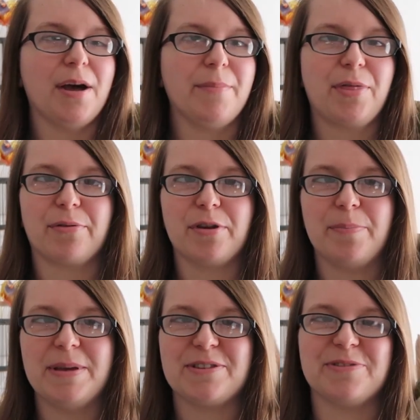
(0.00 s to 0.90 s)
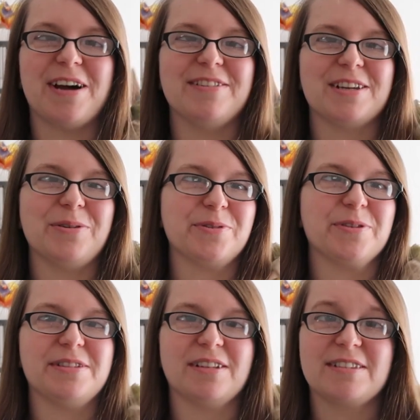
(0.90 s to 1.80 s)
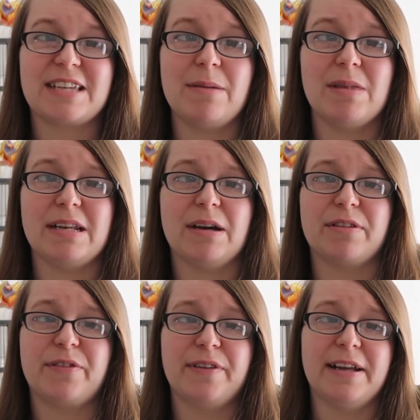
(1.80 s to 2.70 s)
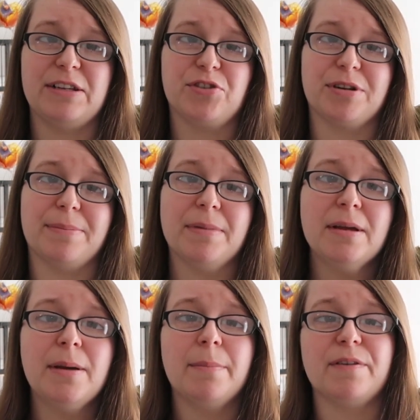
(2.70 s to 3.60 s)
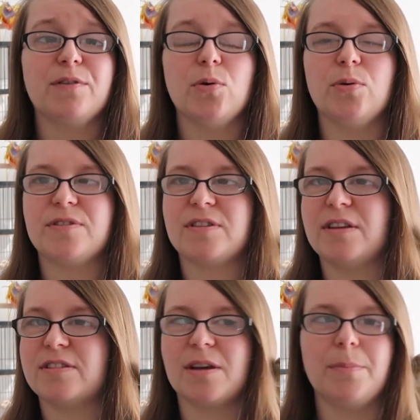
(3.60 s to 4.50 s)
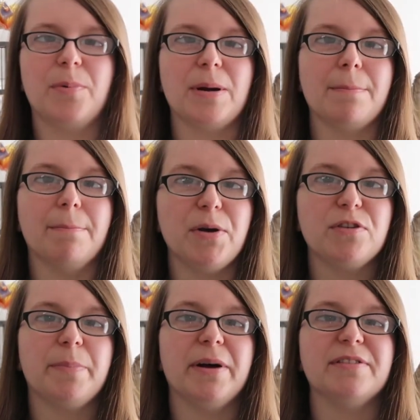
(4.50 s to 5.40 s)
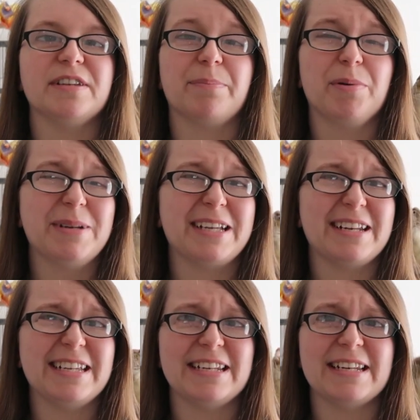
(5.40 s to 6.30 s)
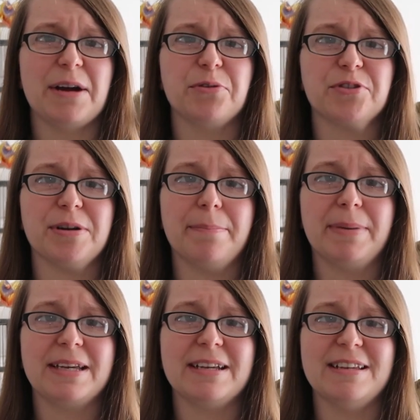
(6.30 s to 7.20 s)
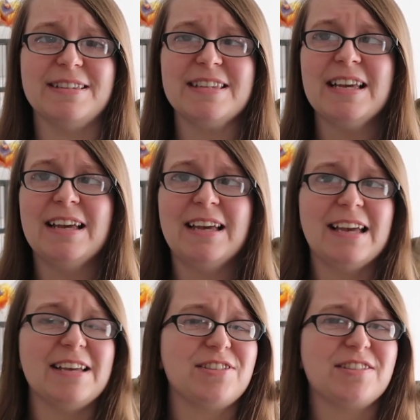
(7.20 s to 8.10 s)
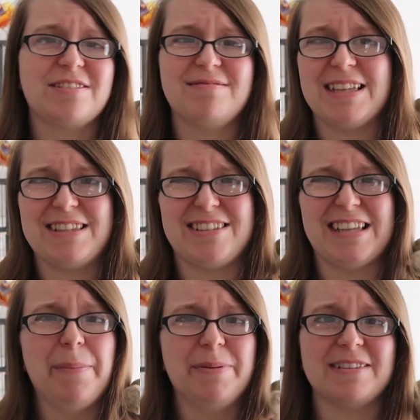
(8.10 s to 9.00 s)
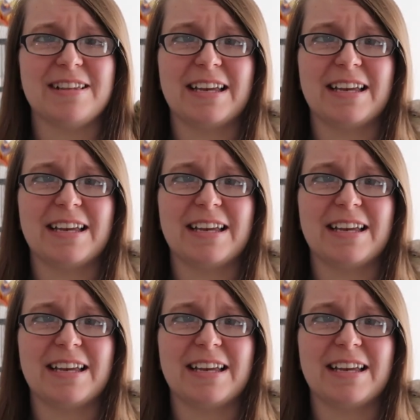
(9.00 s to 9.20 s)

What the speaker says: throw the bits around, and also it does keep their nails fairly trim. But of course, at some point, most birds are probably going to need a nail trim because it just happens like